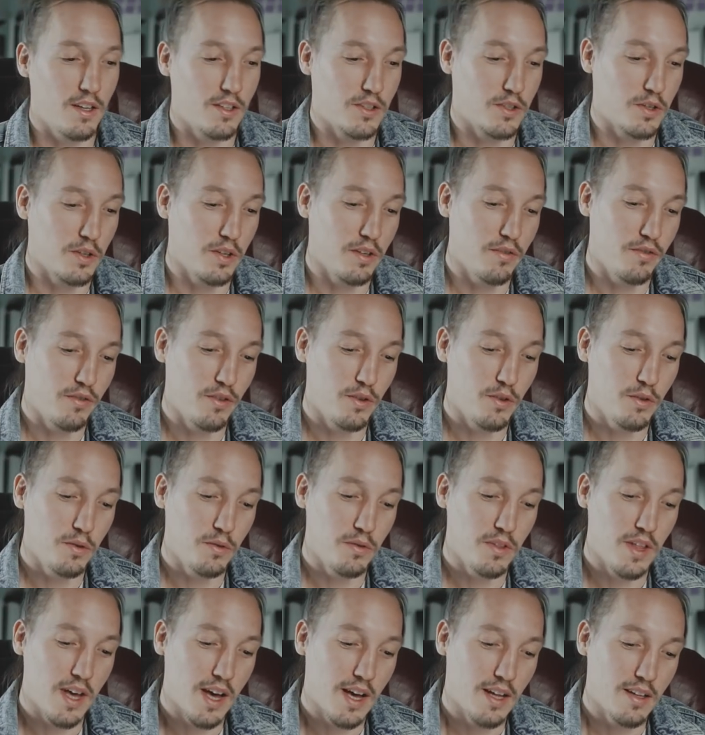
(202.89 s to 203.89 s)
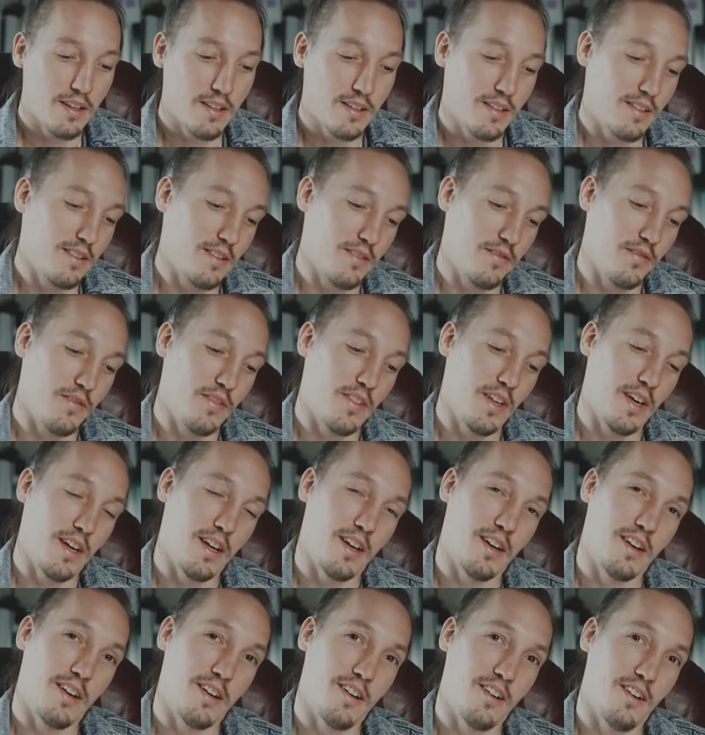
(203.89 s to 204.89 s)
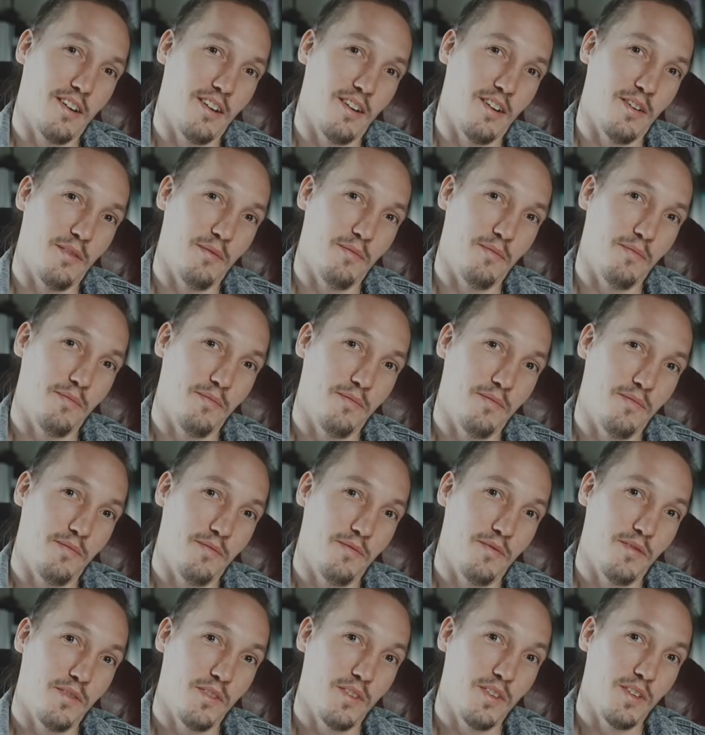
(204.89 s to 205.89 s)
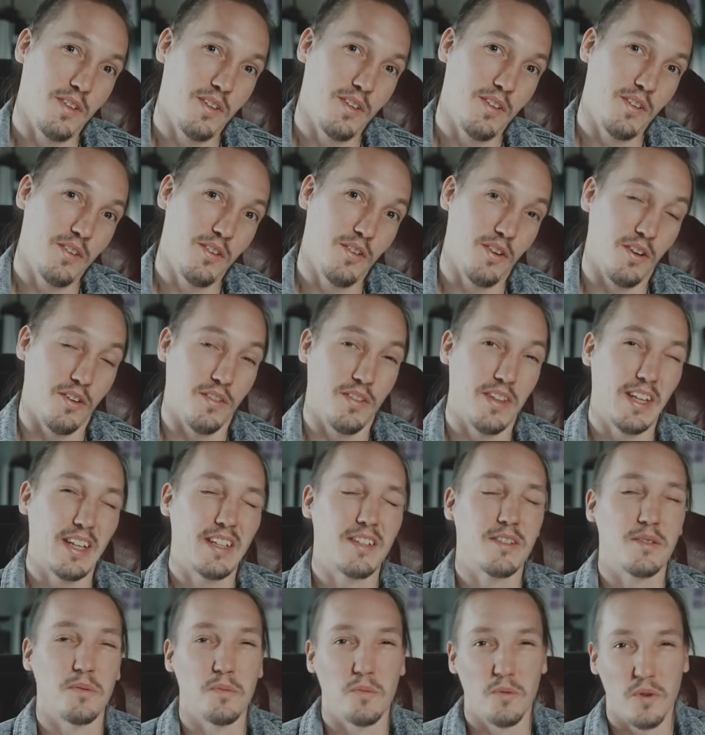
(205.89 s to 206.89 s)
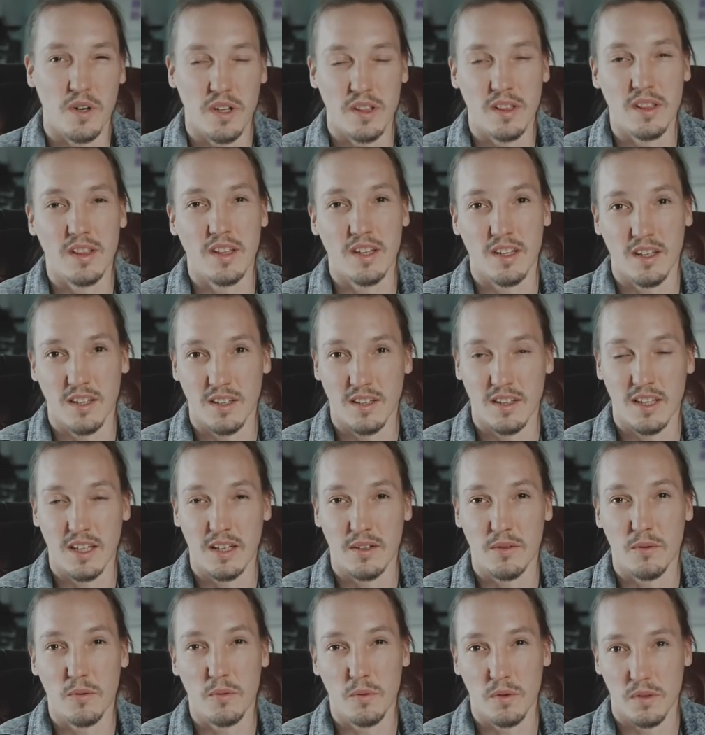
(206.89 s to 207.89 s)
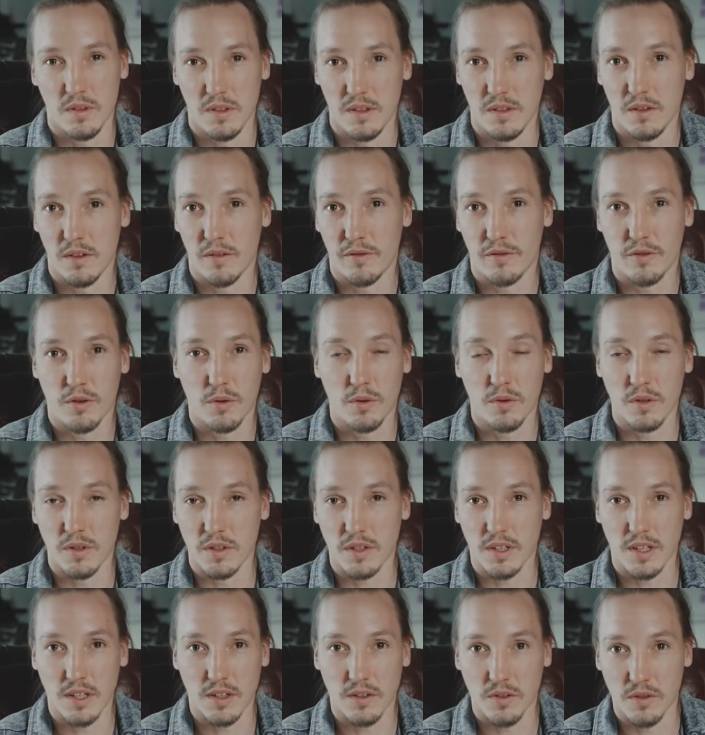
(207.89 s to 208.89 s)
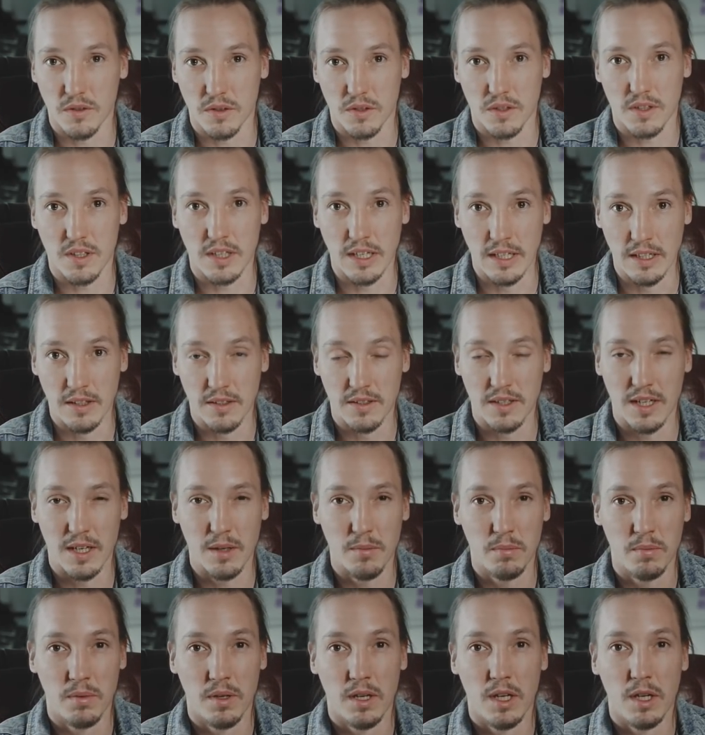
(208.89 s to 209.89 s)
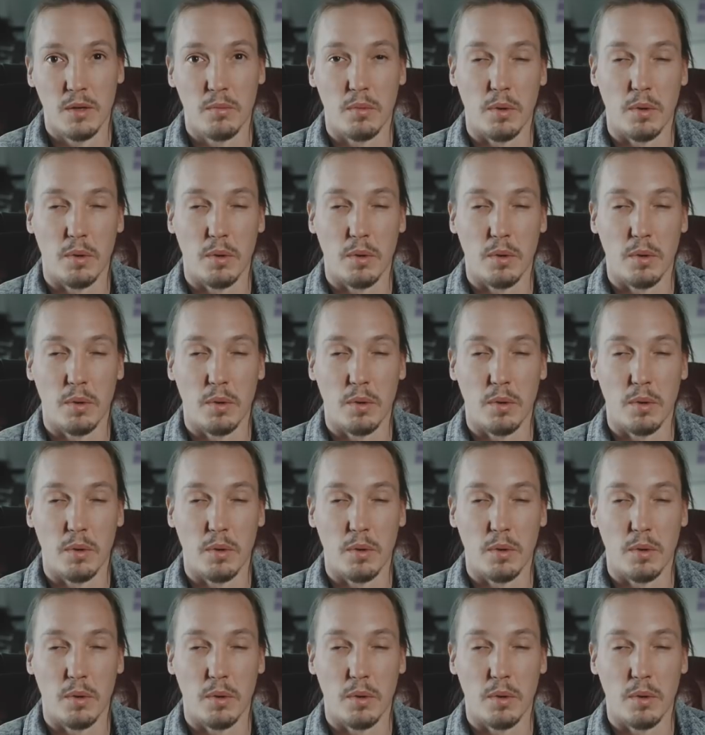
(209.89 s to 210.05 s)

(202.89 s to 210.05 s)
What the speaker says: So if you do that, then you know, that's one thing that will, of course, get your skills up.